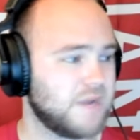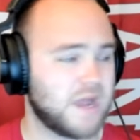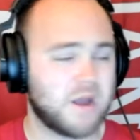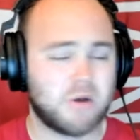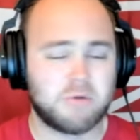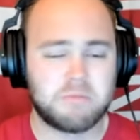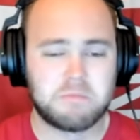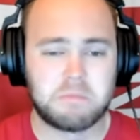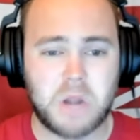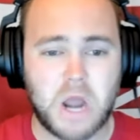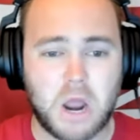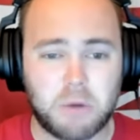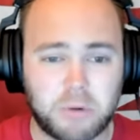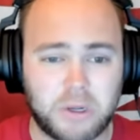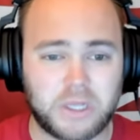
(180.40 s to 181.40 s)
no,
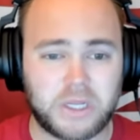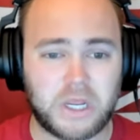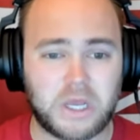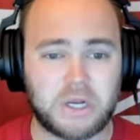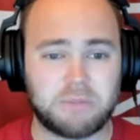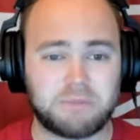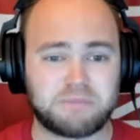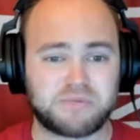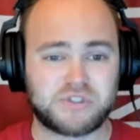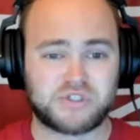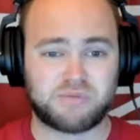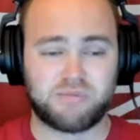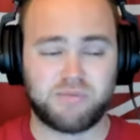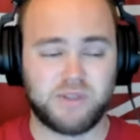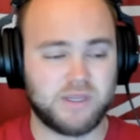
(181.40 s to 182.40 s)
not really going to,
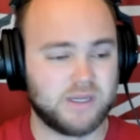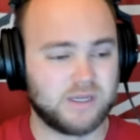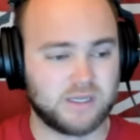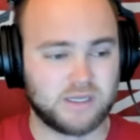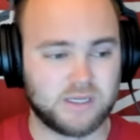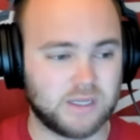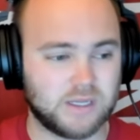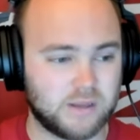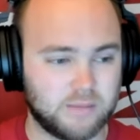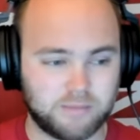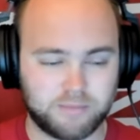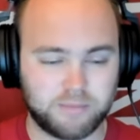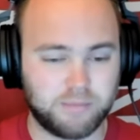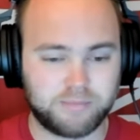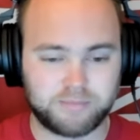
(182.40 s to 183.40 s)

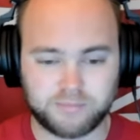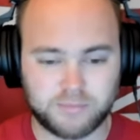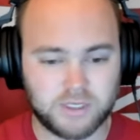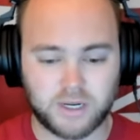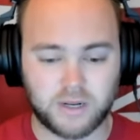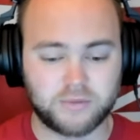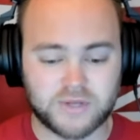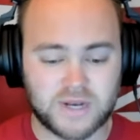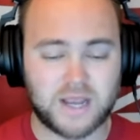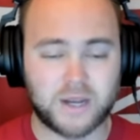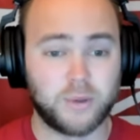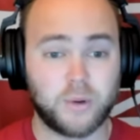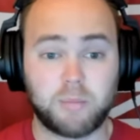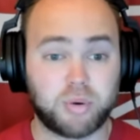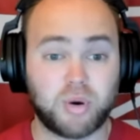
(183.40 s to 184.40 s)
you know, it's not going
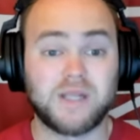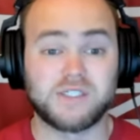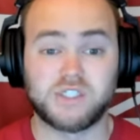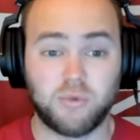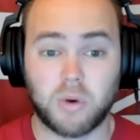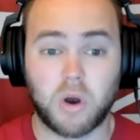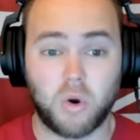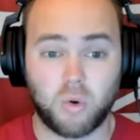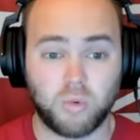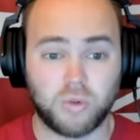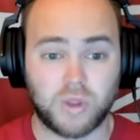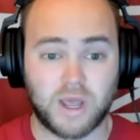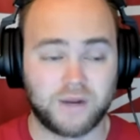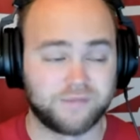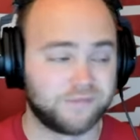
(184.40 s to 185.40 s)
to impress you a whole
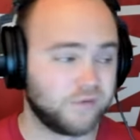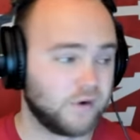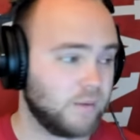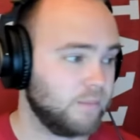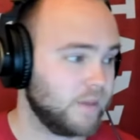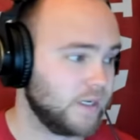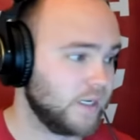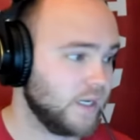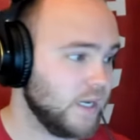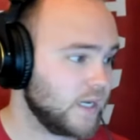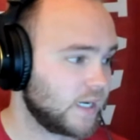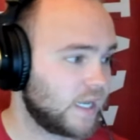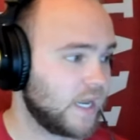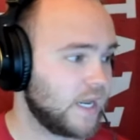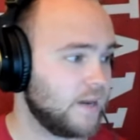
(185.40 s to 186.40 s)
lot from the
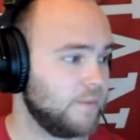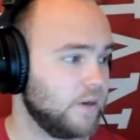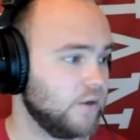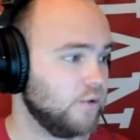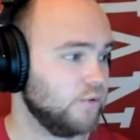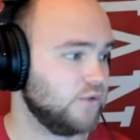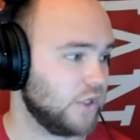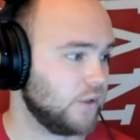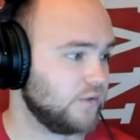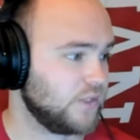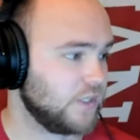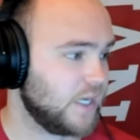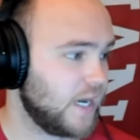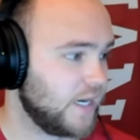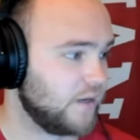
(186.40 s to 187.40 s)
Camden, New
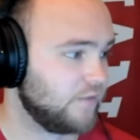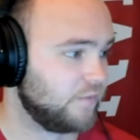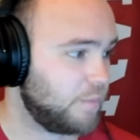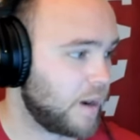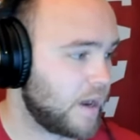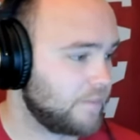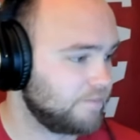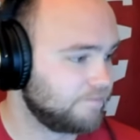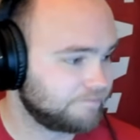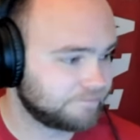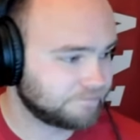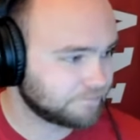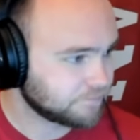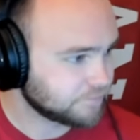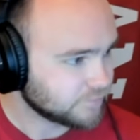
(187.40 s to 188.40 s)
Jersey native, but
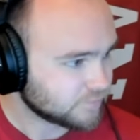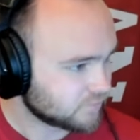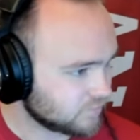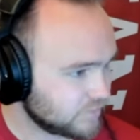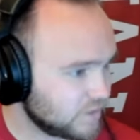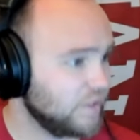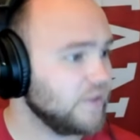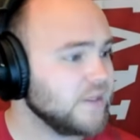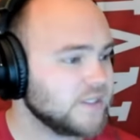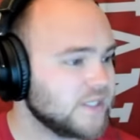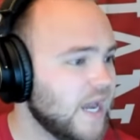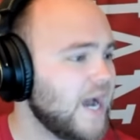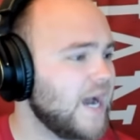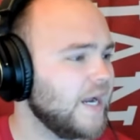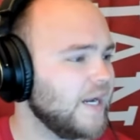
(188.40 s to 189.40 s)
this
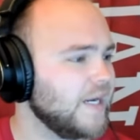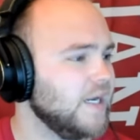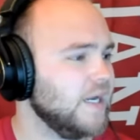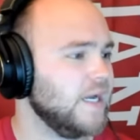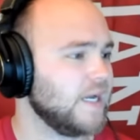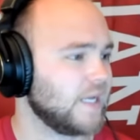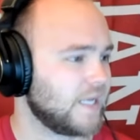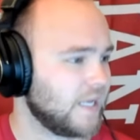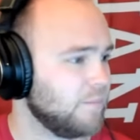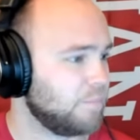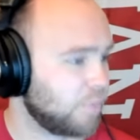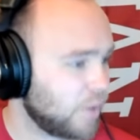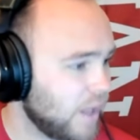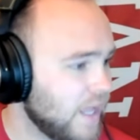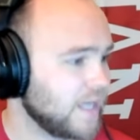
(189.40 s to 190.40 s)
guy can
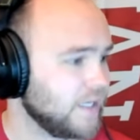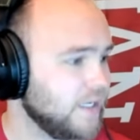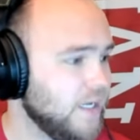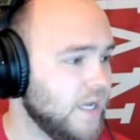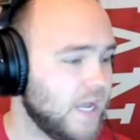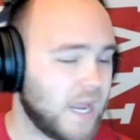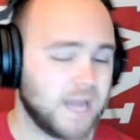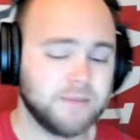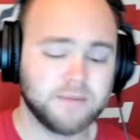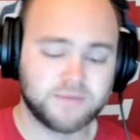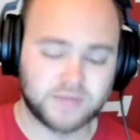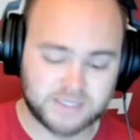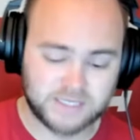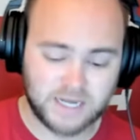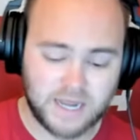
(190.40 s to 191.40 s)
play. He was
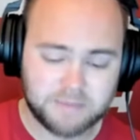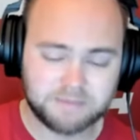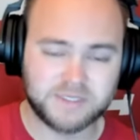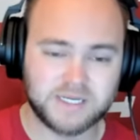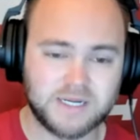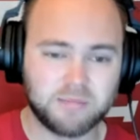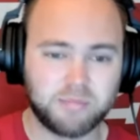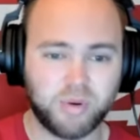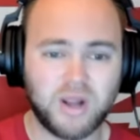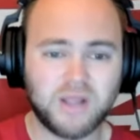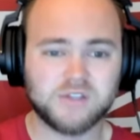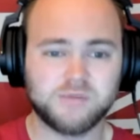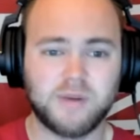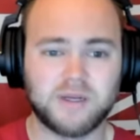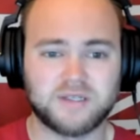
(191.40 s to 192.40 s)
a top 10
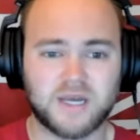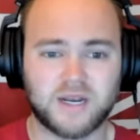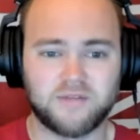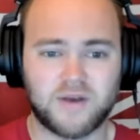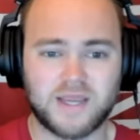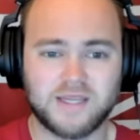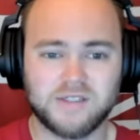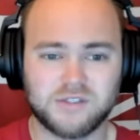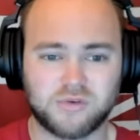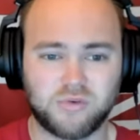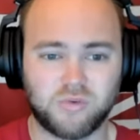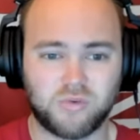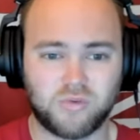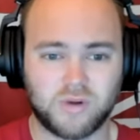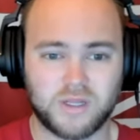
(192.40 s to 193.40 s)
prospect out of high
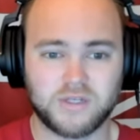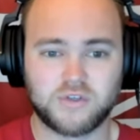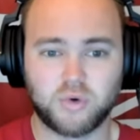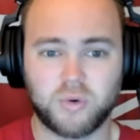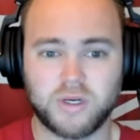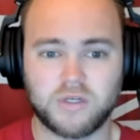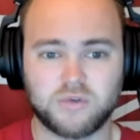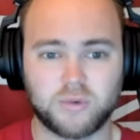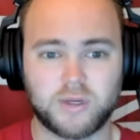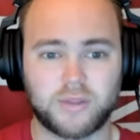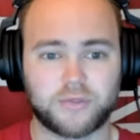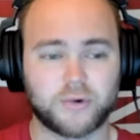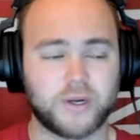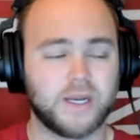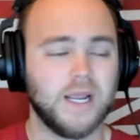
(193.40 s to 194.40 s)
school in
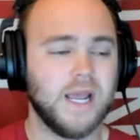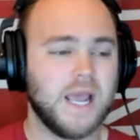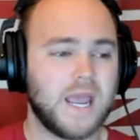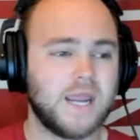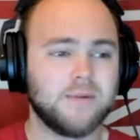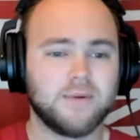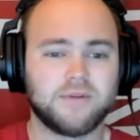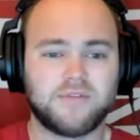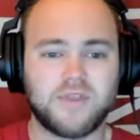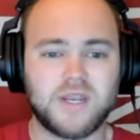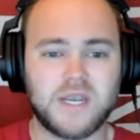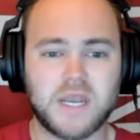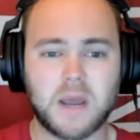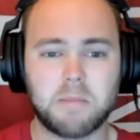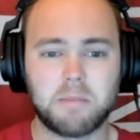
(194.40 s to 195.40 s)
2023. He was the
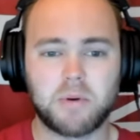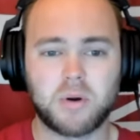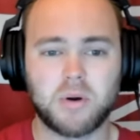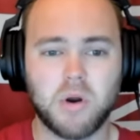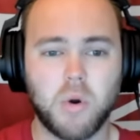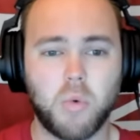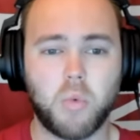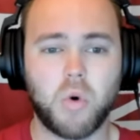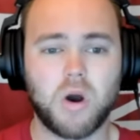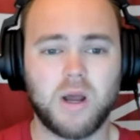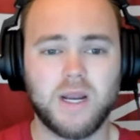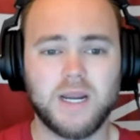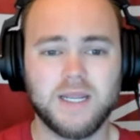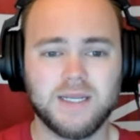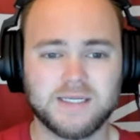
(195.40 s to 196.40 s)
number
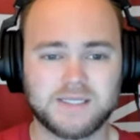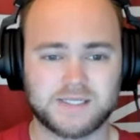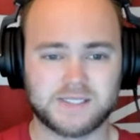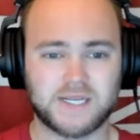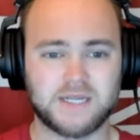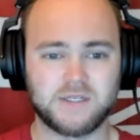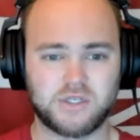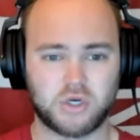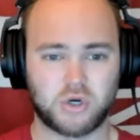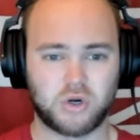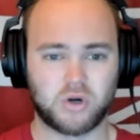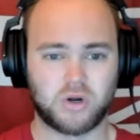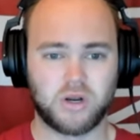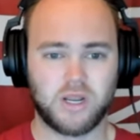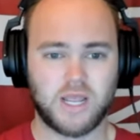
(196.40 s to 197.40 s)
one
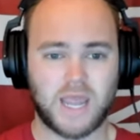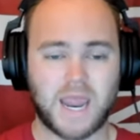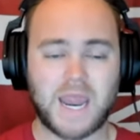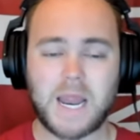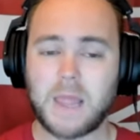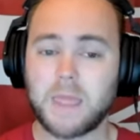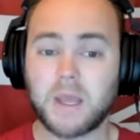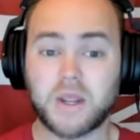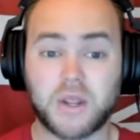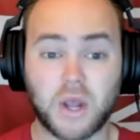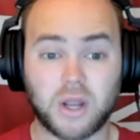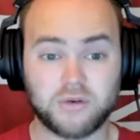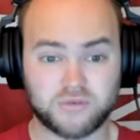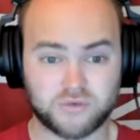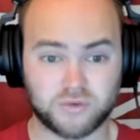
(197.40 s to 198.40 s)
center in the
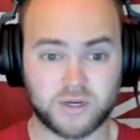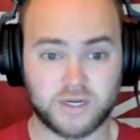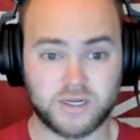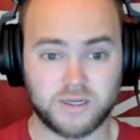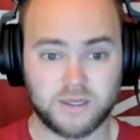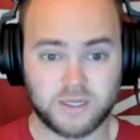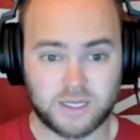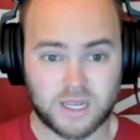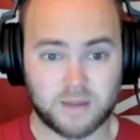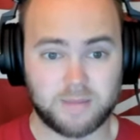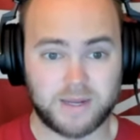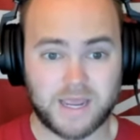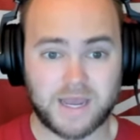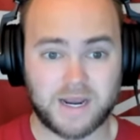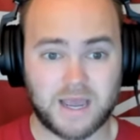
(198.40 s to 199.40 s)
country
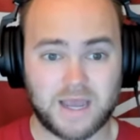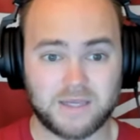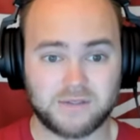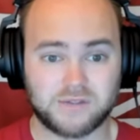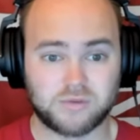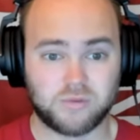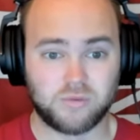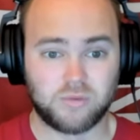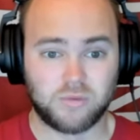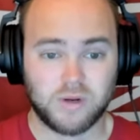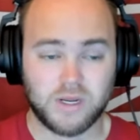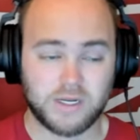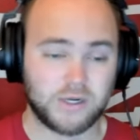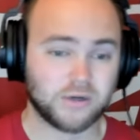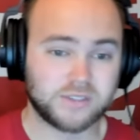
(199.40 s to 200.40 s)
coming out of high school.
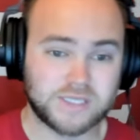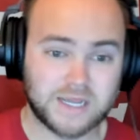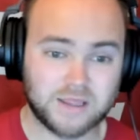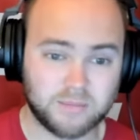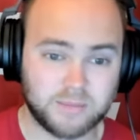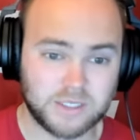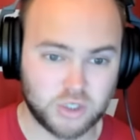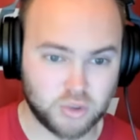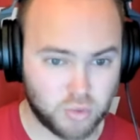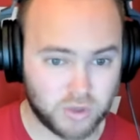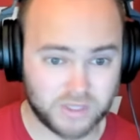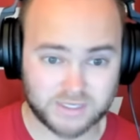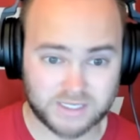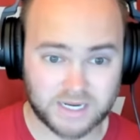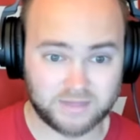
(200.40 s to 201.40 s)
You're telling me you
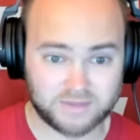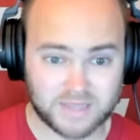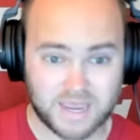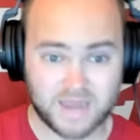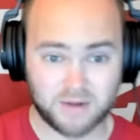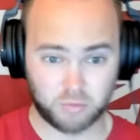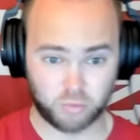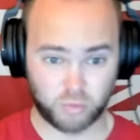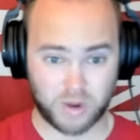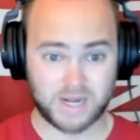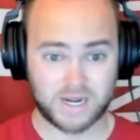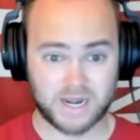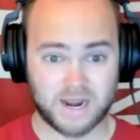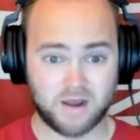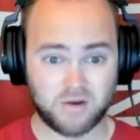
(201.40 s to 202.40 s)
wouldn't take that
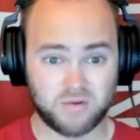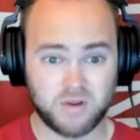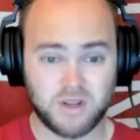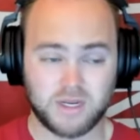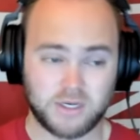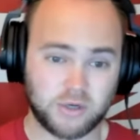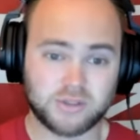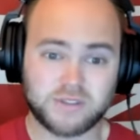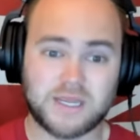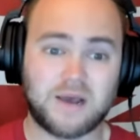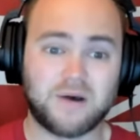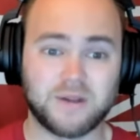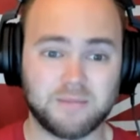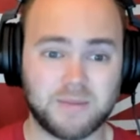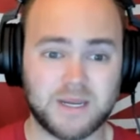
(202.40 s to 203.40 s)
right now? You're
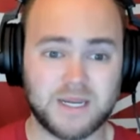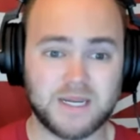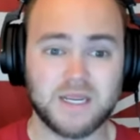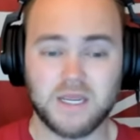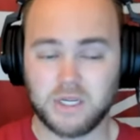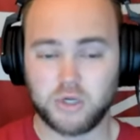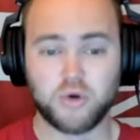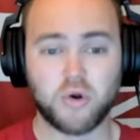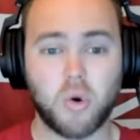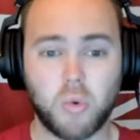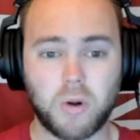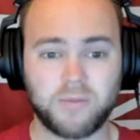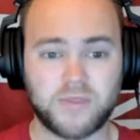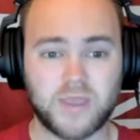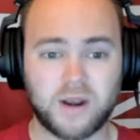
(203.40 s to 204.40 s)
telling me you don't
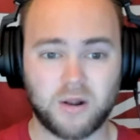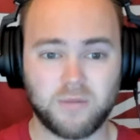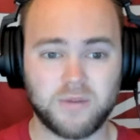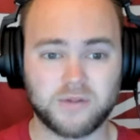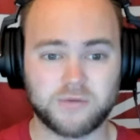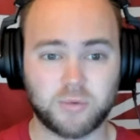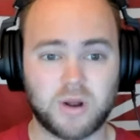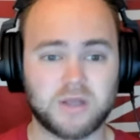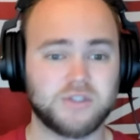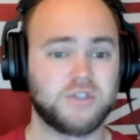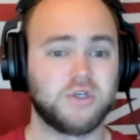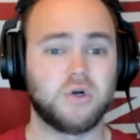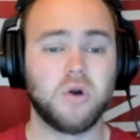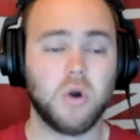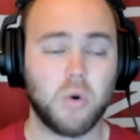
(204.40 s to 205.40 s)
want that on this
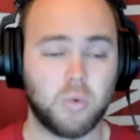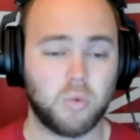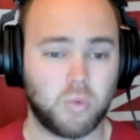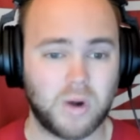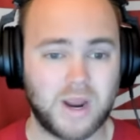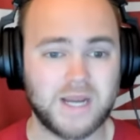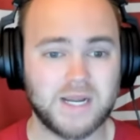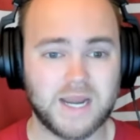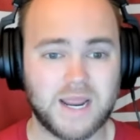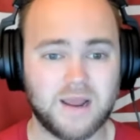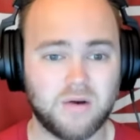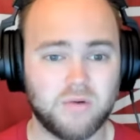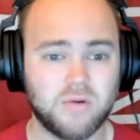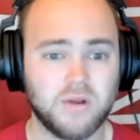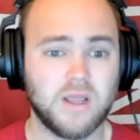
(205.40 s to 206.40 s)
roster right
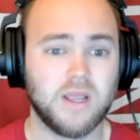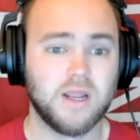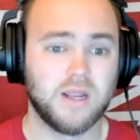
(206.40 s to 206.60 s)
now?